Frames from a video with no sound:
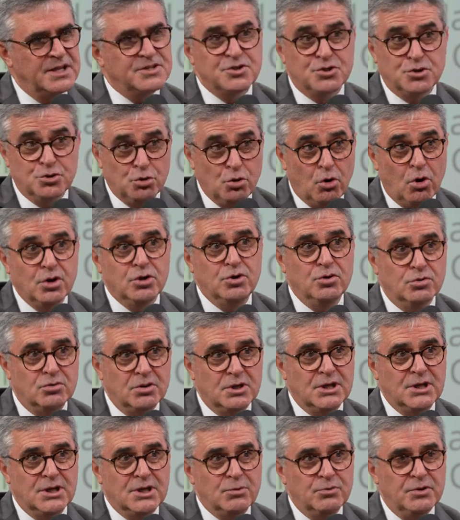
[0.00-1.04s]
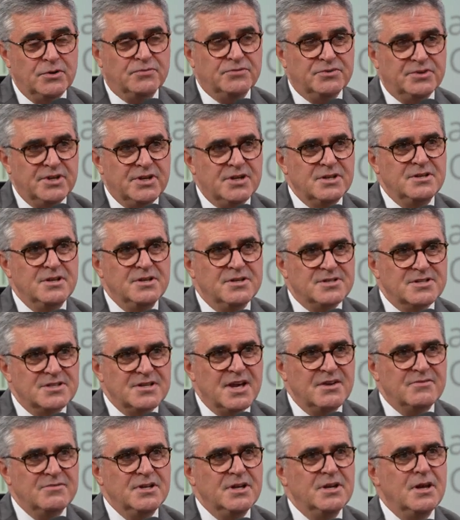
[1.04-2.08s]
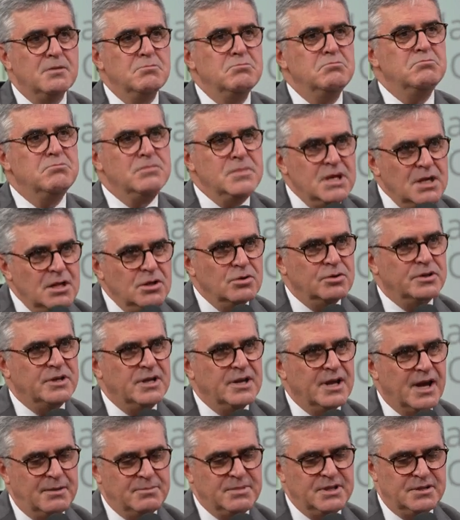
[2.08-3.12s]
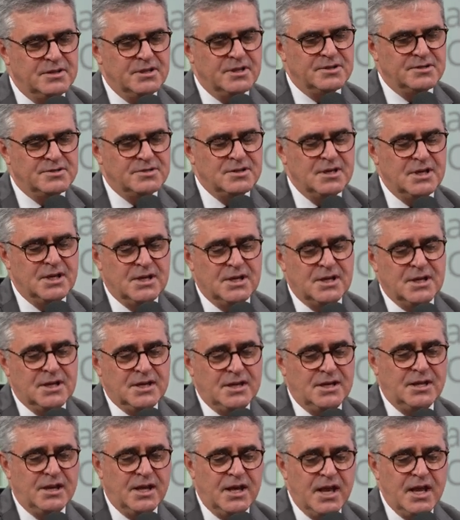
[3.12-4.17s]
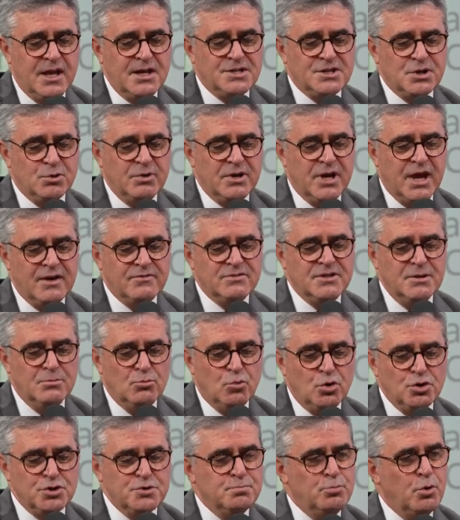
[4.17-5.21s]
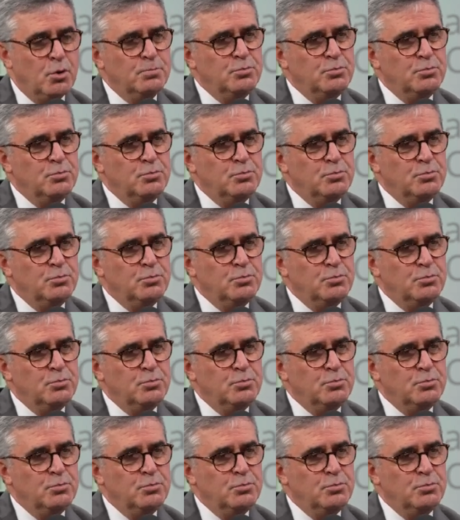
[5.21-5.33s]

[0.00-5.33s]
that's Tokyo, with 37 million inhabitants. In Asia, we have the most